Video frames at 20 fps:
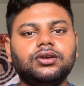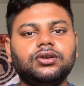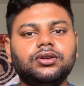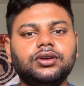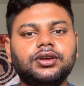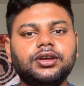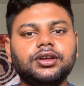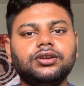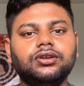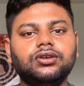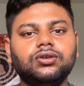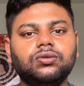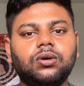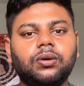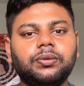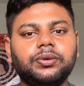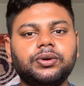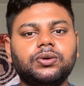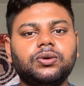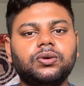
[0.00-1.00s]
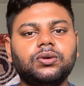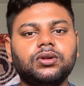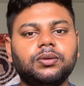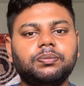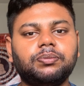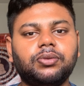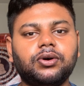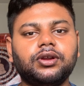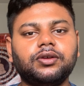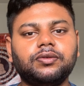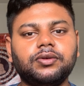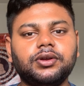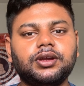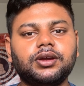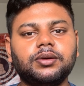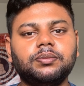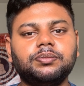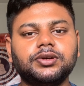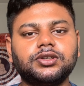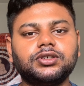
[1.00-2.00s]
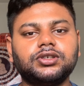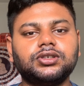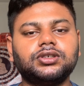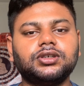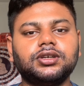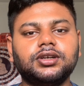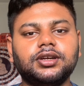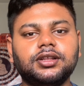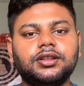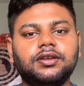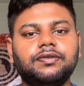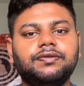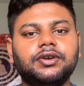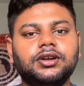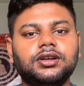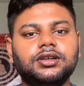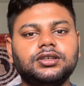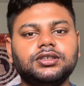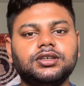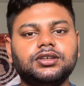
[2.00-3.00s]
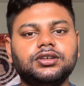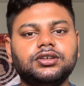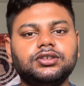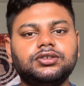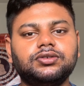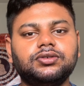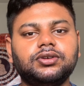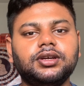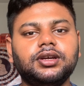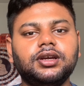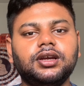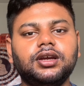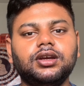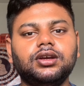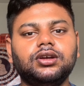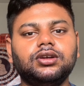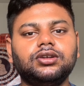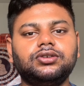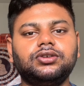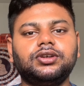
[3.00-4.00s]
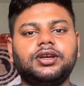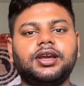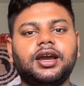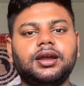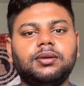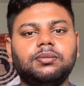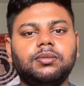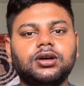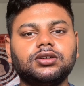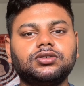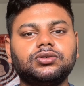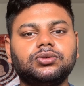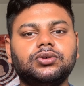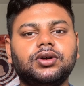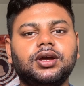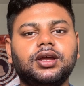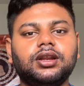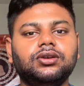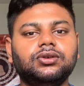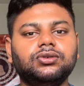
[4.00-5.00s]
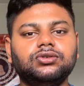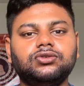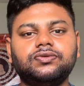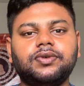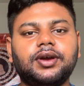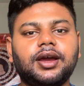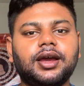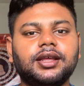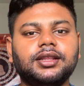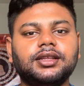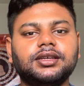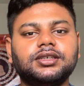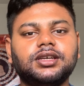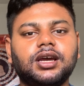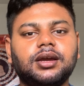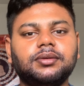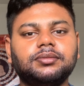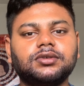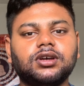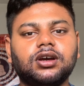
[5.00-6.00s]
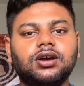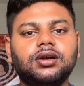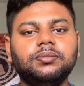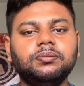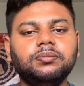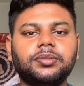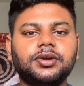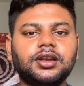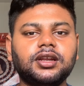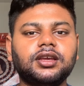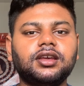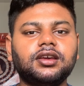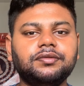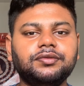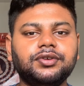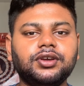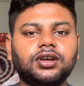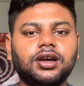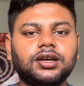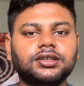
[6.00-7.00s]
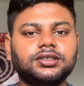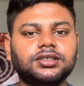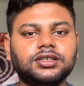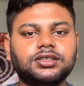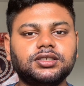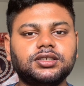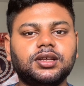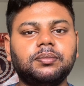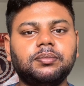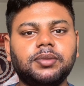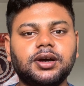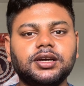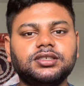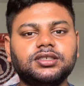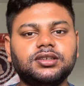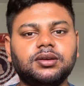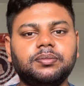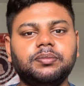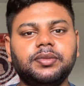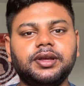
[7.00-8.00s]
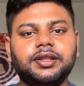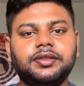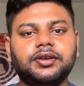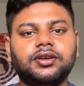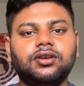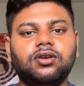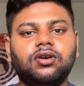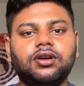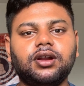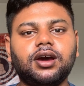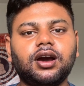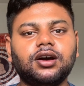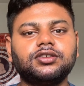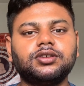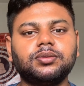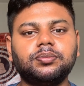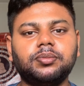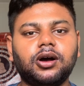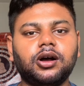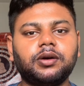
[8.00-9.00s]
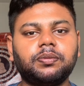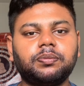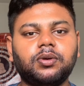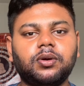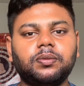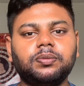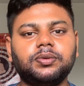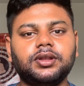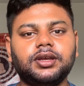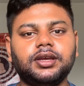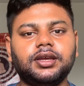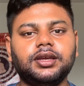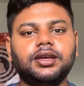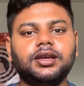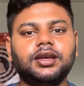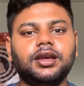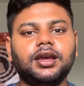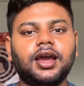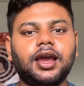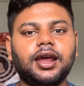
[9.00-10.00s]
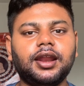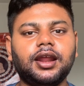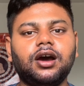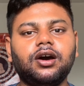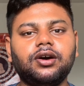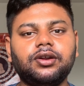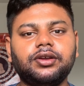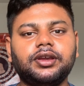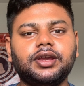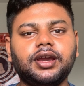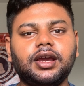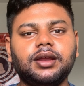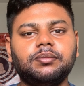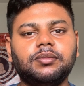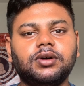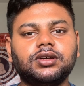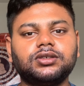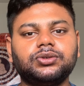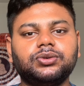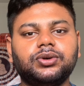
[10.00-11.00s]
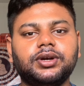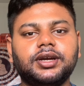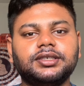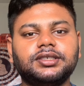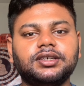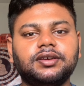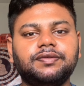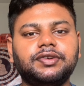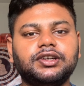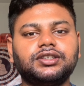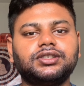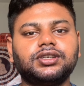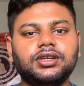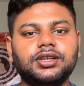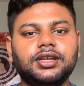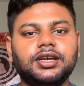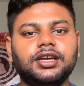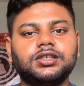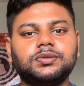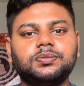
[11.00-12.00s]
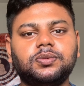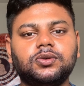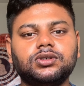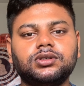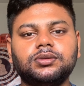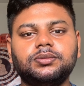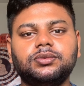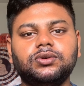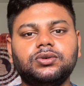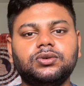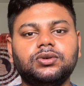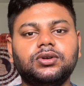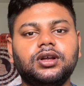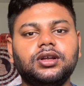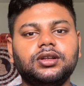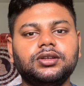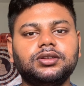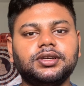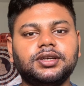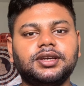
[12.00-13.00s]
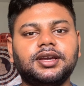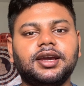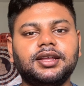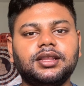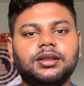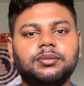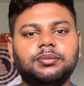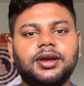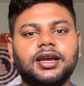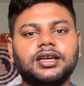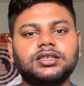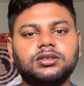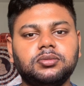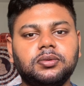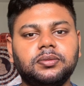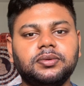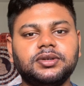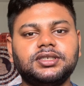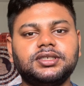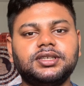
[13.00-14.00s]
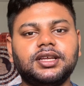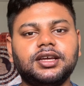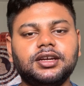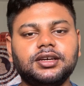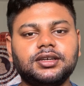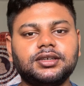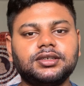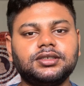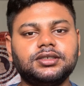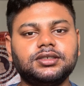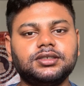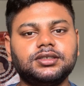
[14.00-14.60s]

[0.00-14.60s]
You can do what we call a body recomposition in the fitness industry to gain muscle and lose fat at the same time. I'm going to give you guys a step-by-step method on how to bulk properly and how to gain muscle as efficiently as possible to gain the maximum aesthetics.